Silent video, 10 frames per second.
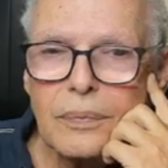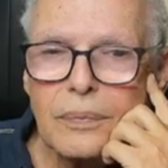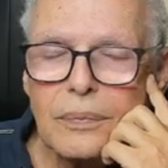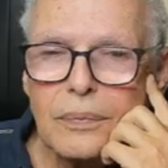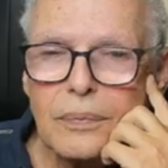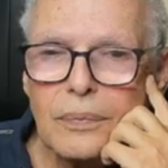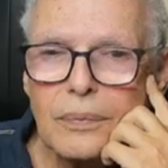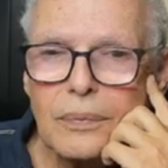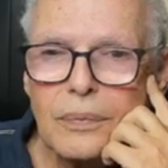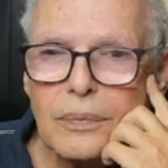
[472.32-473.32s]

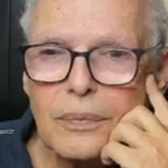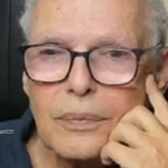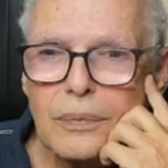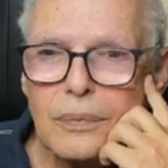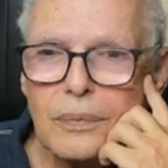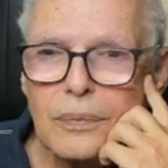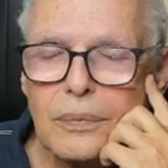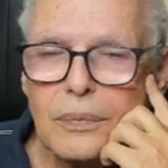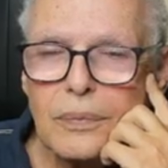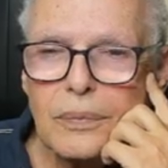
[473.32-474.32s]

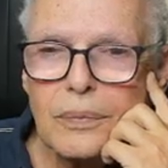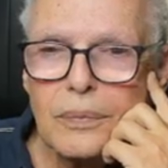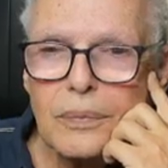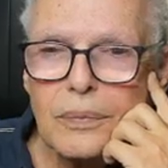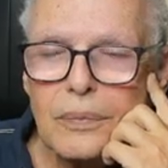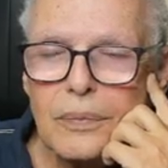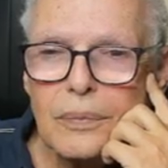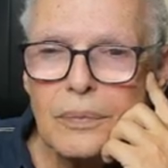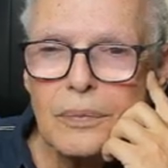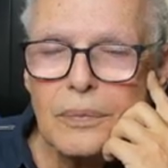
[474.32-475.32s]

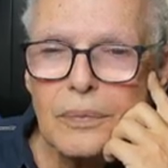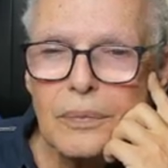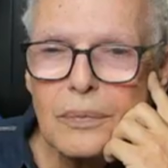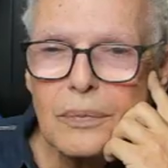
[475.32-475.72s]
[no speech]